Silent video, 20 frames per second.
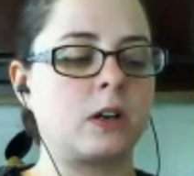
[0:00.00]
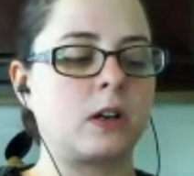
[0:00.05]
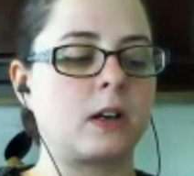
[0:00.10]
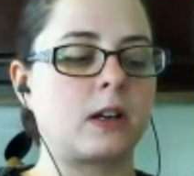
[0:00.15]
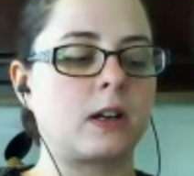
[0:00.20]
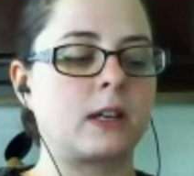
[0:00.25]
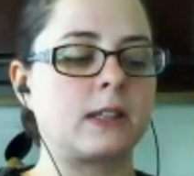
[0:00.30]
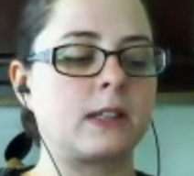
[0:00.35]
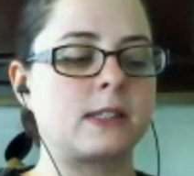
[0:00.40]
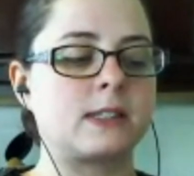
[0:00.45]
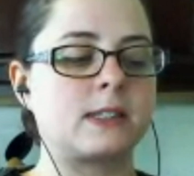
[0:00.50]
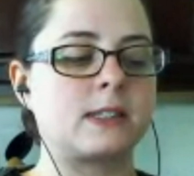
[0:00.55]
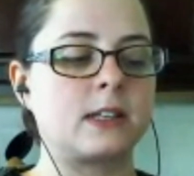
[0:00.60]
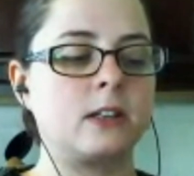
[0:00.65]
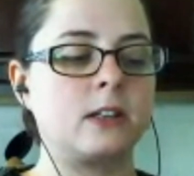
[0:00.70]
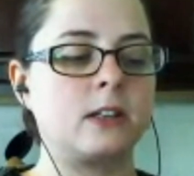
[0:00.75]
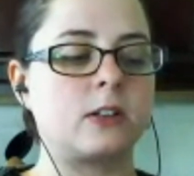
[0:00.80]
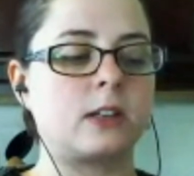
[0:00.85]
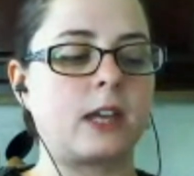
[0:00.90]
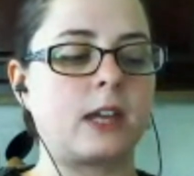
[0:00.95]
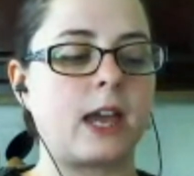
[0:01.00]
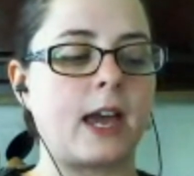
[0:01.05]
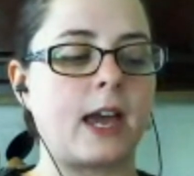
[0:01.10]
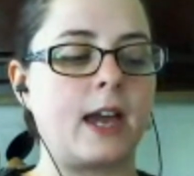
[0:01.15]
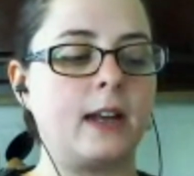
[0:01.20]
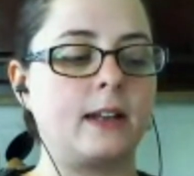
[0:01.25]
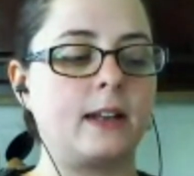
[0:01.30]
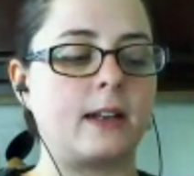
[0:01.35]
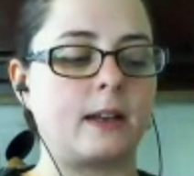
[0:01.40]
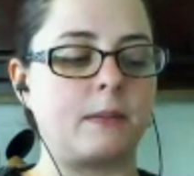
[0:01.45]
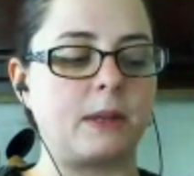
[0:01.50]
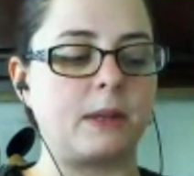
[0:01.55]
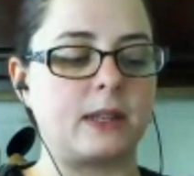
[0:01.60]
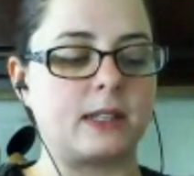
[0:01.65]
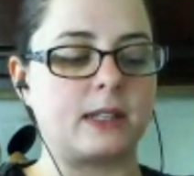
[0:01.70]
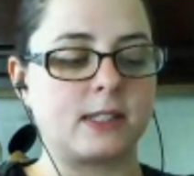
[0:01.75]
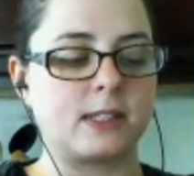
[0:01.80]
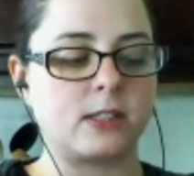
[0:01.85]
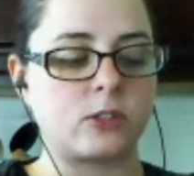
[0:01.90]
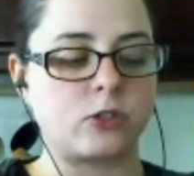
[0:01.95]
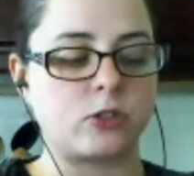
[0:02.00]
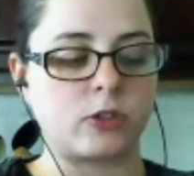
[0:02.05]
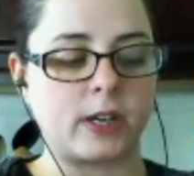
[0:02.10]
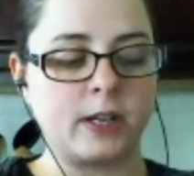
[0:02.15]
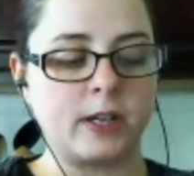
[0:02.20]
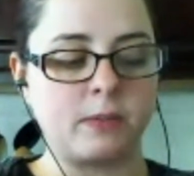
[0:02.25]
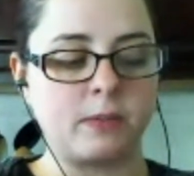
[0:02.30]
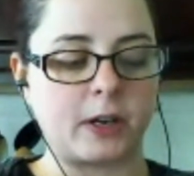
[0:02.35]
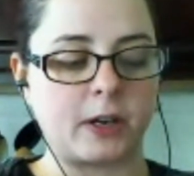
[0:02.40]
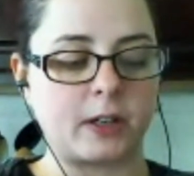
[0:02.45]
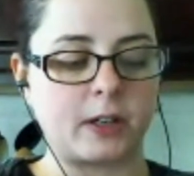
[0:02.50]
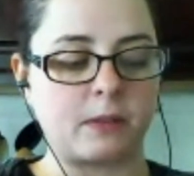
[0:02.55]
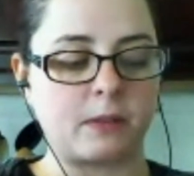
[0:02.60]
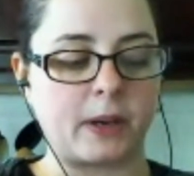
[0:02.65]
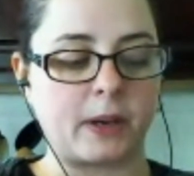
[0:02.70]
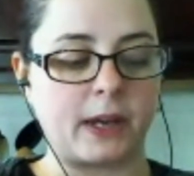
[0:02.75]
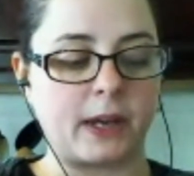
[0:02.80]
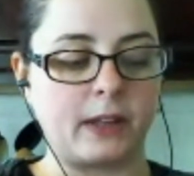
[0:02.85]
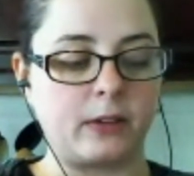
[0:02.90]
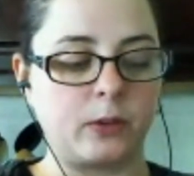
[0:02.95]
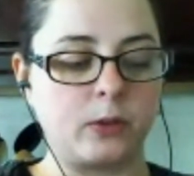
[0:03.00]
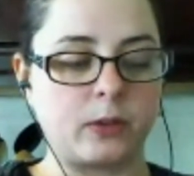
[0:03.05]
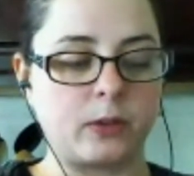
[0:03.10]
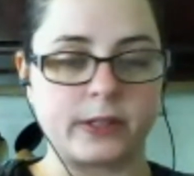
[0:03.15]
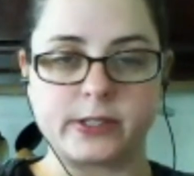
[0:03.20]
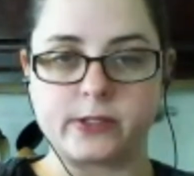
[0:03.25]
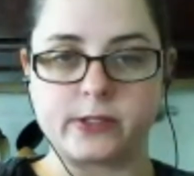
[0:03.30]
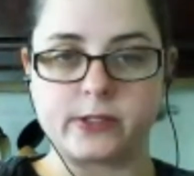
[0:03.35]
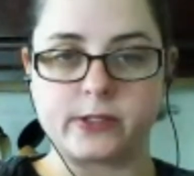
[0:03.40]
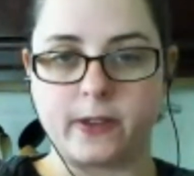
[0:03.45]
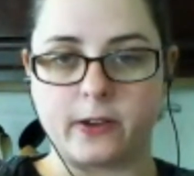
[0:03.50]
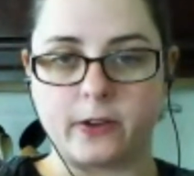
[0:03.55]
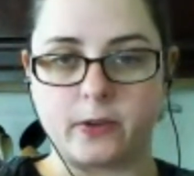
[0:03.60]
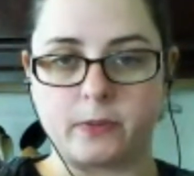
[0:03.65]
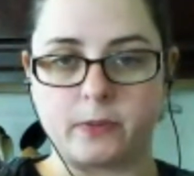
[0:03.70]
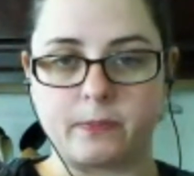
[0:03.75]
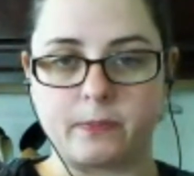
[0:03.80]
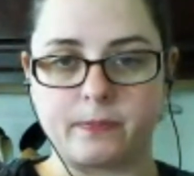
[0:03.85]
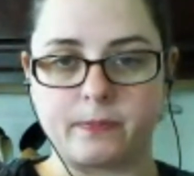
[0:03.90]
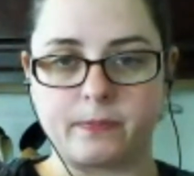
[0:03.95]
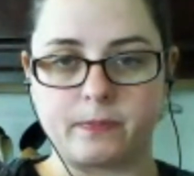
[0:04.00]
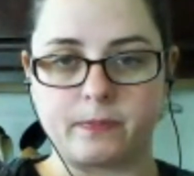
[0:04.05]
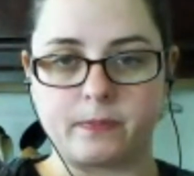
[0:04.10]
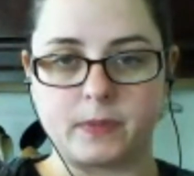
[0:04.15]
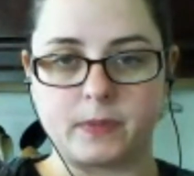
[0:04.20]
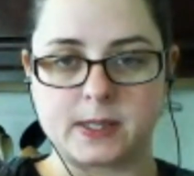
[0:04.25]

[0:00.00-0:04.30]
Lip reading: considered canon. I mean, this is trademarked by Lucasfilm. this